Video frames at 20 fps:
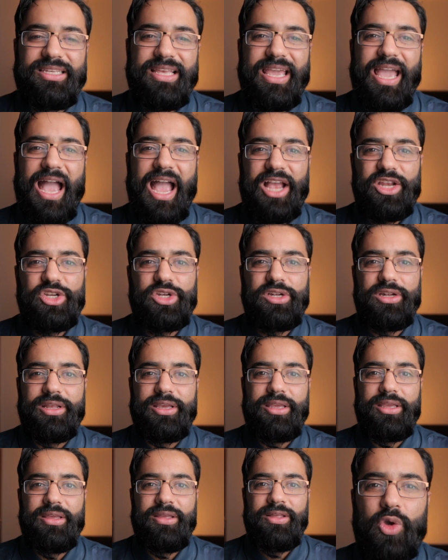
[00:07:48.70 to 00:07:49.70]
say
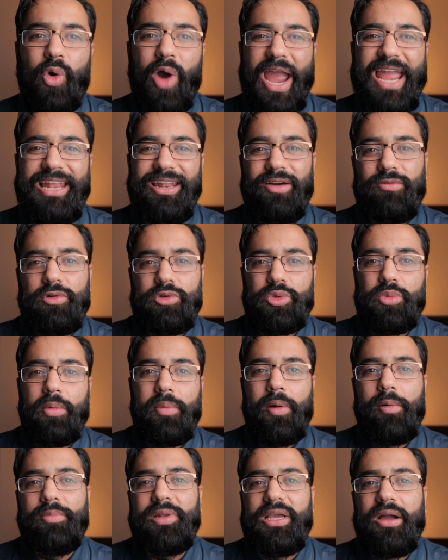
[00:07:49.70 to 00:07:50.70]
actually your A-levels were
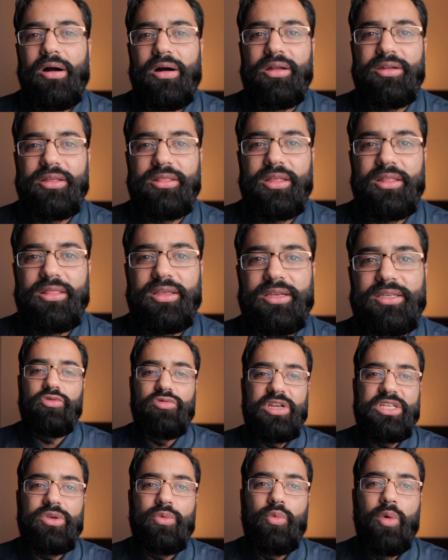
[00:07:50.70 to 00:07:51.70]
probably harder than this. The
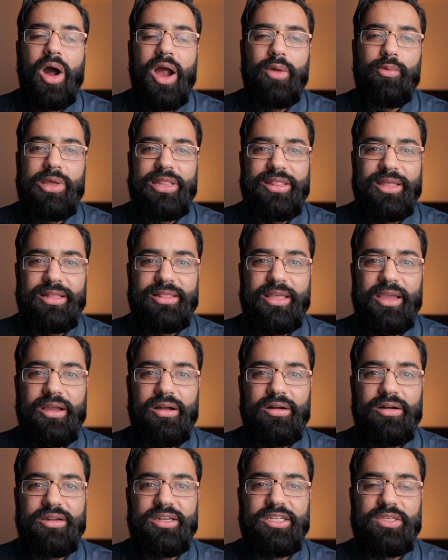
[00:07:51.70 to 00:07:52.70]
reason why we think they're
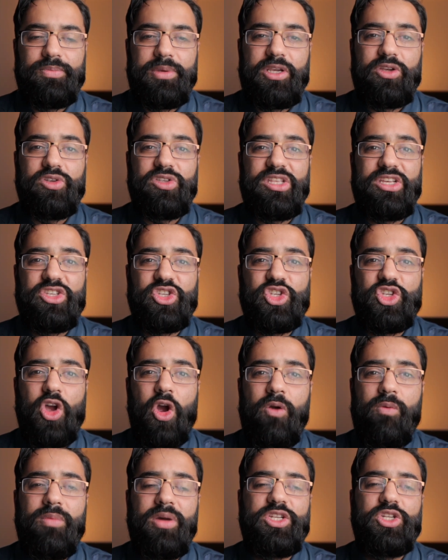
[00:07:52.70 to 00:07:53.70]
hard is because there's
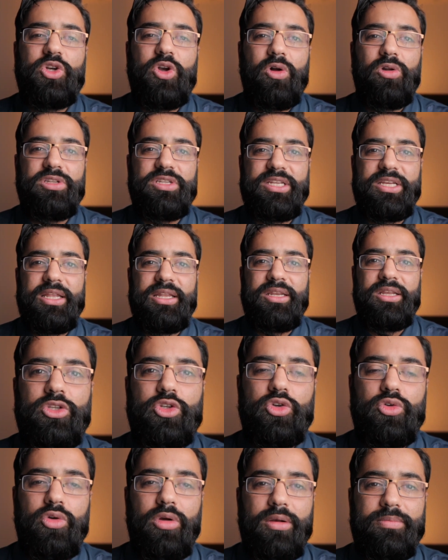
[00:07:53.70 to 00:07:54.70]
so much content
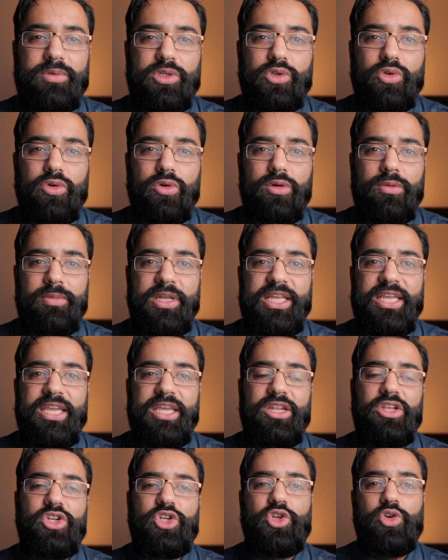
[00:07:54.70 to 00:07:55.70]
to absorb
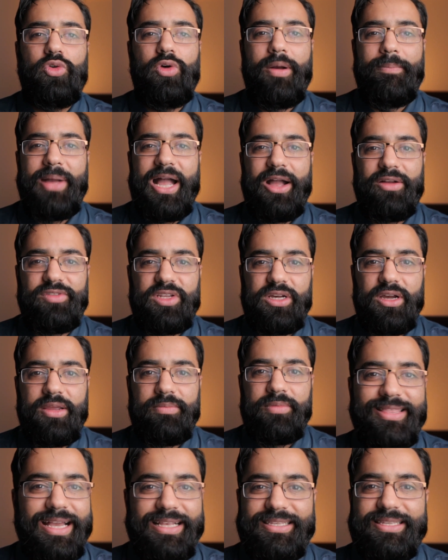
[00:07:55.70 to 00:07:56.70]
in a short amount of time.
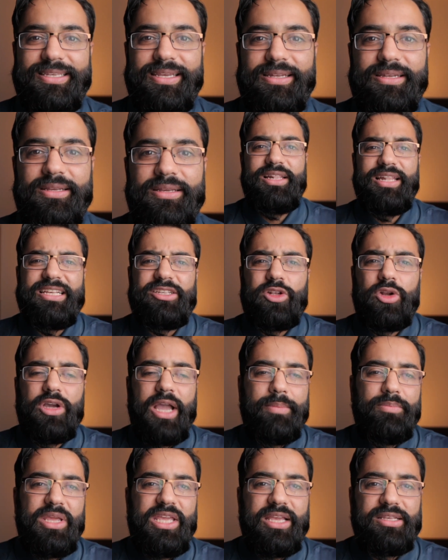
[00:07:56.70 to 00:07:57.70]
That's it. Let's look
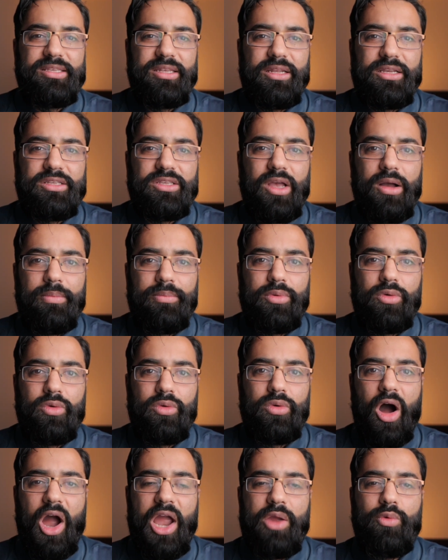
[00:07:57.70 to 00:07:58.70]
at me as an example.
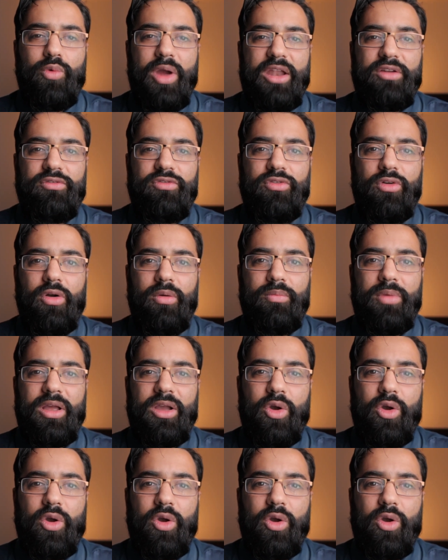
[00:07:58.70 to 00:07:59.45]
I went from